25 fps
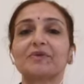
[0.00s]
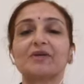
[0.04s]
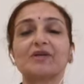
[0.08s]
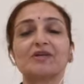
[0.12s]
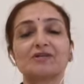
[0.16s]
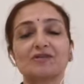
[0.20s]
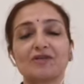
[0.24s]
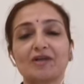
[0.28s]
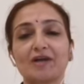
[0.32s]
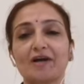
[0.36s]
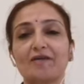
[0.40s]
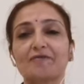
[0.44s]

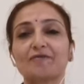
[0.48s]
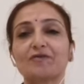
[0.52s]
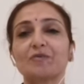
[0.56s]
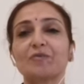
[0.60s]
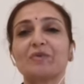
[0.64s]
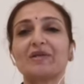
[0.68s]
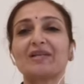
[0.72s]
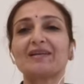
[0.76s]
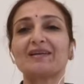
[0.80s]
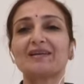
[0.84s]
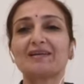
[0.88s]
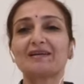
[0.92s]
because you have
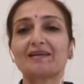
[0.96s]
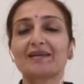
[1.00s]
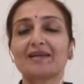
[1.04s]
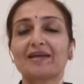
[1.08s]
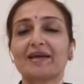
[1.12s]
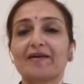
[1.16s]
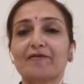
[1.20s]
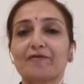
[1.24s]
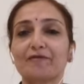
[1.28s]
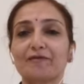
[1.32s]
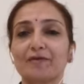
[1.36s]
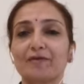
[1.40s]
to be little
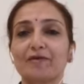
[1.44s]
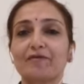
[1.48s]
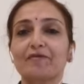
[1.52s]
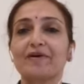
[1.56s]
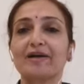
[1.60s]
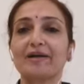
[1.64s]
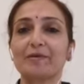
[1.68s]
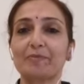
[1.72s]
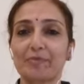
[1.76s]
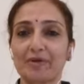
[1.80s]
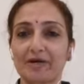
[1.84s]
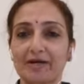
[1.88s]
careful
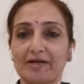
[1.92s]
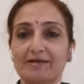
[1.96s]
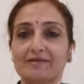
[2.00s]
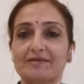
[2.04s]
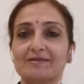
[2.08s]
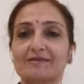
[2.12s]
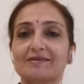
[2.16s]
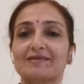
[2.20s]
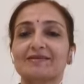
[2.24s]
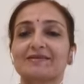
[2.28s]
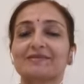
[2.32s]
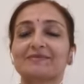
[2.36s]
while
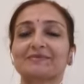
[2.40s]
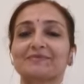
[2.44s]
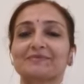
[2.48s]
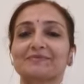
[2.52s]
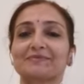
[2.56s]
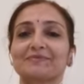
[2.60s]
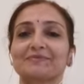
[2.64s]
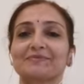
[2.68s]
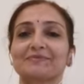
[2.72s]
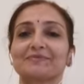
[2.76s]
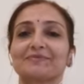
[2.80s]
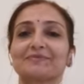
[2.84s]
practicing.
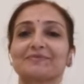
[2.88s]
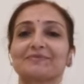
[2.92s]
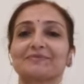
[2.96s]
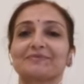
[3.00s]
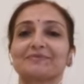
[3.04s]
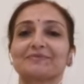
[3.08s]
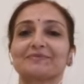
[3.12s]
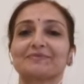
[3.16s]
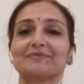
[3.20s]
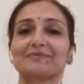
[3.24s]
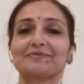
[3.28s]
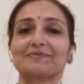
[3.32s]

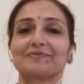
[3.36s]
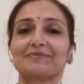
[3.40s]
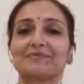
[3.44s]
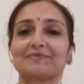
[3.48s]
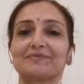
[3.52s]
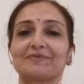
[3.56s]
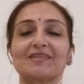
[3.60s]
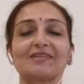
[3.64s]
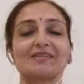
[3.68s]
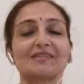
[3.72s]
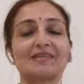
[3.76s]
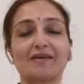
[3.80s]

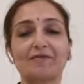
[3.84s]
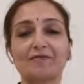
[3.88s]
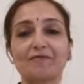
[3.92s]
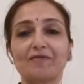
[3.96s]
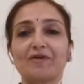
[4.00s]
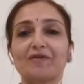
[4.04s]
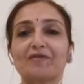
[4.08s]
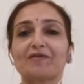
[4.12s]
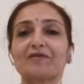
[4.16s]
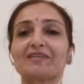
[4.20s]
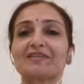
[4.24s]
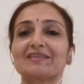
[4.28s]
The
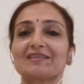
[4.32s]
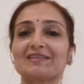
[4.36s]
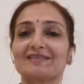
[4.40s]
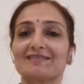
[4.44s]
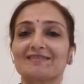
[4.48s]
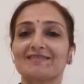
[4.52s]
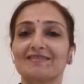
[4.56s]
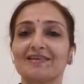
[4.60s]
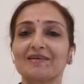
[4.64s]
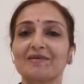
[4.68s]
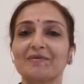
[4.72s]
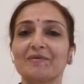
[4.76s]
same way with
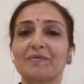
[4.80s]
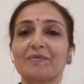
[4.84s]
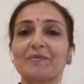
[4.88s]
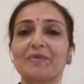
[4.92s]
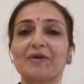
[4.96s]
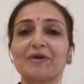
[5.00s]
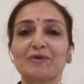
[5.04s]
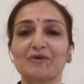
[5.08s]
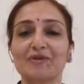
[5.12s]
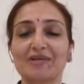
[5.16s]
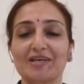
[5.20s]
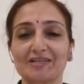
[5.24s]
children
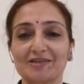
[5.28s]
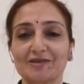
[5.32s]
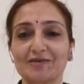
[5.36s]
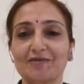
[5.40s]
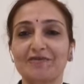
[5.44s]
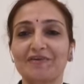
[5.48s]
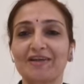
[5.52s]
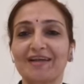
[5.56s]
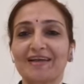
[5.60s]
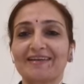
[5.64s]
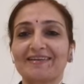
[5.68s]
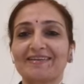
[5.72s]
below the age
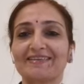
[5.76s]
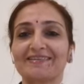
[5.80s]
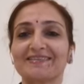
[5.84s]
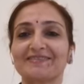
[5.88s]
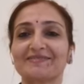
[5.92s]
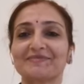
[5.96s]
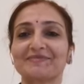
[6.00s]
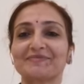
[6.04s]
of 10.